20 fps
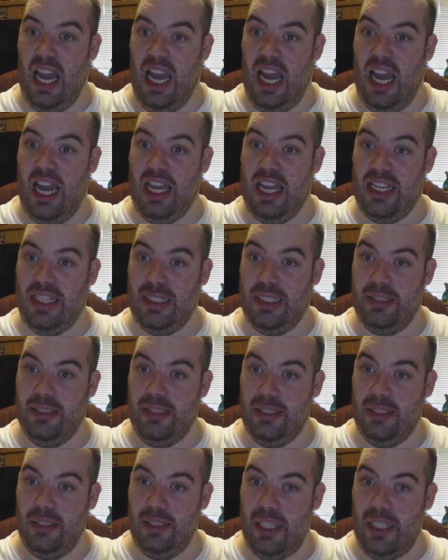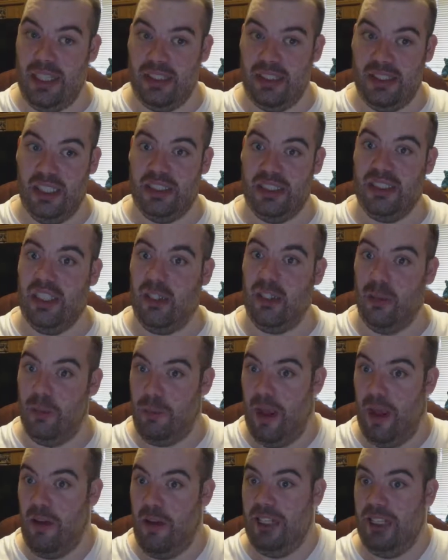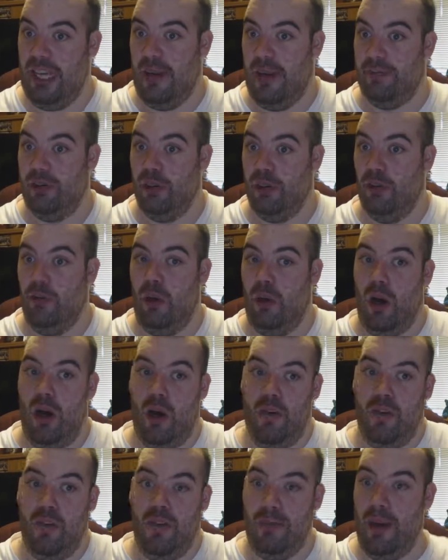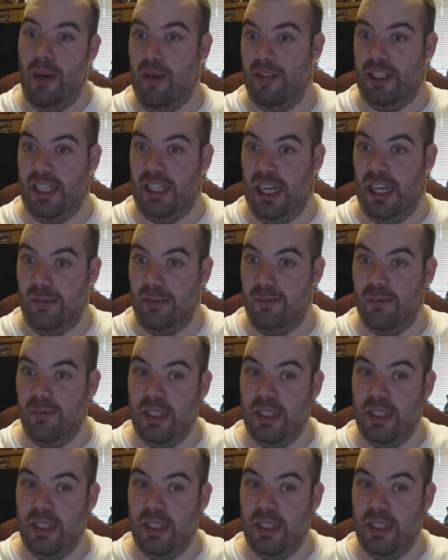the single parent capital of America.